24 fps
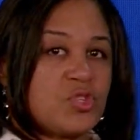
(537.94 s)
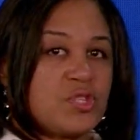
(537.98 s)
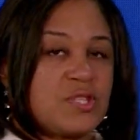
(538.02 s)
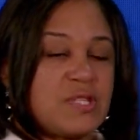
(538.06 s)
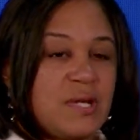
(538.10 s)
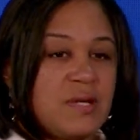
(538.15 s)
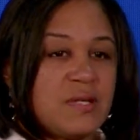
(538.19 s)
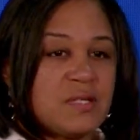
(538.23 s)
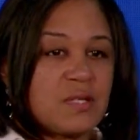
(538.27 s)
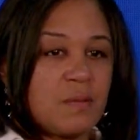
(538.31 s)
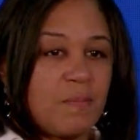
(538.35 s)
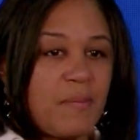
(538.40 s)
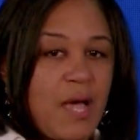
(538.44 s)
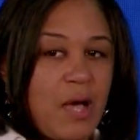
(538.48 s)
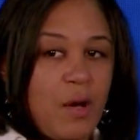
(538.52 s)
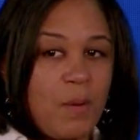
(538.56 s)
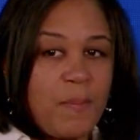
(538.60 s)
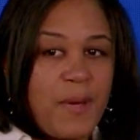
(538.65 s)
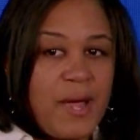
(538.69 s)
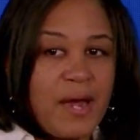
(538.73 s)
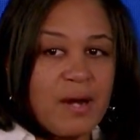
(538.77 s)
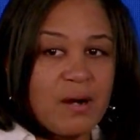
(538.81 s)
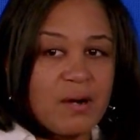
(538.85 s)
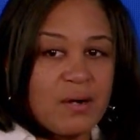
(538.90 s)
says about
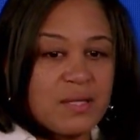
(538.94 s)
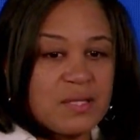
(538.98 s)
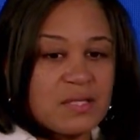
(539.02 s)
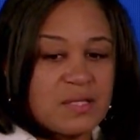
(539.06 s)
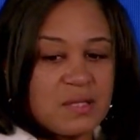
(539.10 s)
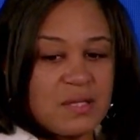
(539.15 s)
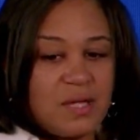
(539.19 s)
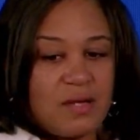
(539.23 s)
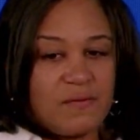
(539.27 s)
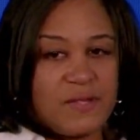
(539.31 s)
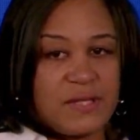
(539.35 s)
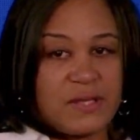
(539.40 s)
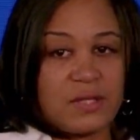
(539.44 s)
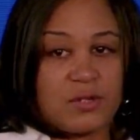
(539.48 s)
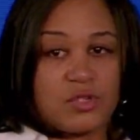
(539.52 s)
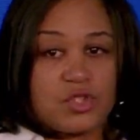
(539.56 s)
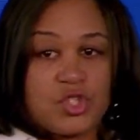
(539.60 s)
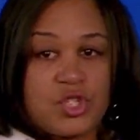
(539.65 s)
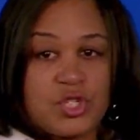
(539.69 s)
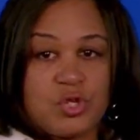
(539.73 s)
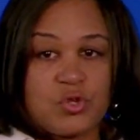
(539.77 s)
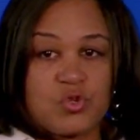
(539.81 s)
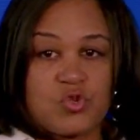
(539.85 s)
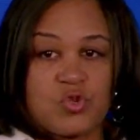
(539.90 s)
parents loving their
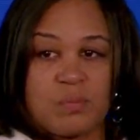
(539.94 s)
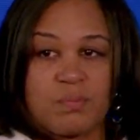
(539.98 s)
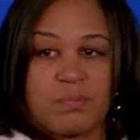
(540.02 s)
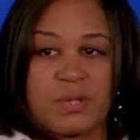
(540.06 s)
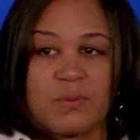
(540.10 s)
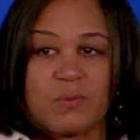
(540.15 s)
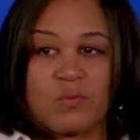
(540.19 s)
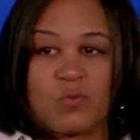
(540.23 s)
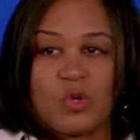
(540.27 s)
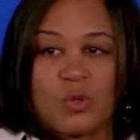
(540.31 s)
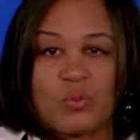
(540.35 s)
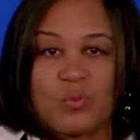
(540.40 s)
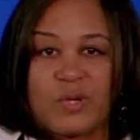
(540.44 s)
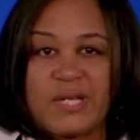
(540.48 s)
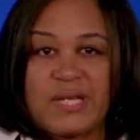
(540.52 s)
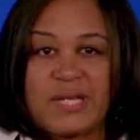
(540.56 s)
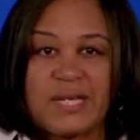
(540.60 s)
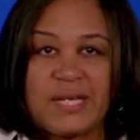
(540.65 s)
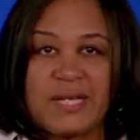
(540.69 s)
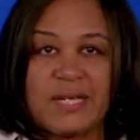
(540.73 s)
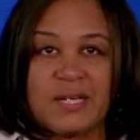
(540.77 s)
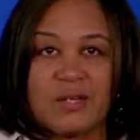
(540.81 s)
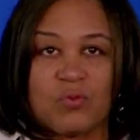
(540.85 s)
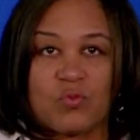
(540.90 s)
children, but when we
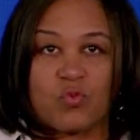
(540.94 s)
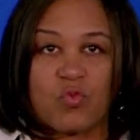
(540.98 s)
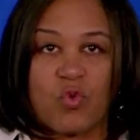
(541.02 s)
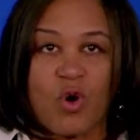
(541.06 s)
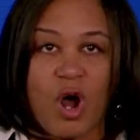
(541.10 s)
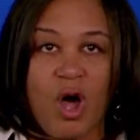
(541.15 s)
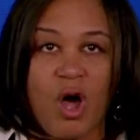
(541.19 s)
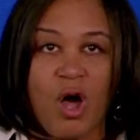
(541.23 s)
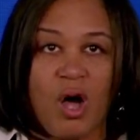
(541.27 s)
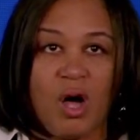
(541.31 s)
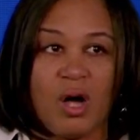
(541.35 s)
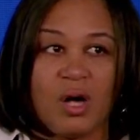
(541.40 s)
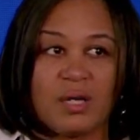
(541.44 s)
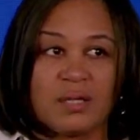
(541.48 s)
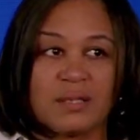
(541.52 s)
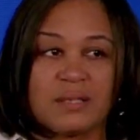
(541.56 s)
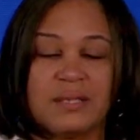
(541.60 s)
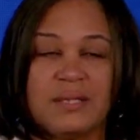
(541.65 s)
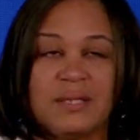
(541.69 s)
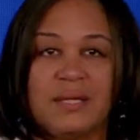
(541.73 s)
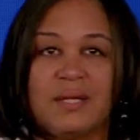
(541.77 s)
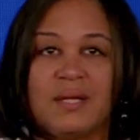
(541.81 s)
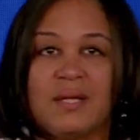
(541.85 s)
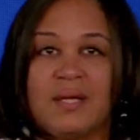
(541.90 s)
get it wrong,
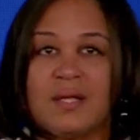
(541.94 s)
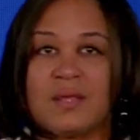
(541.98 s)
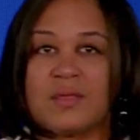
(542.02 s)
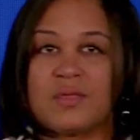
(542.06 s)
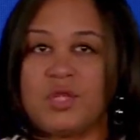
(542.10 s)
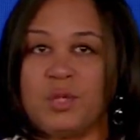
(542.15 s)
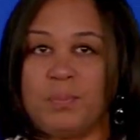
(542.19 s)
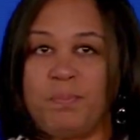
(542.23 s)
the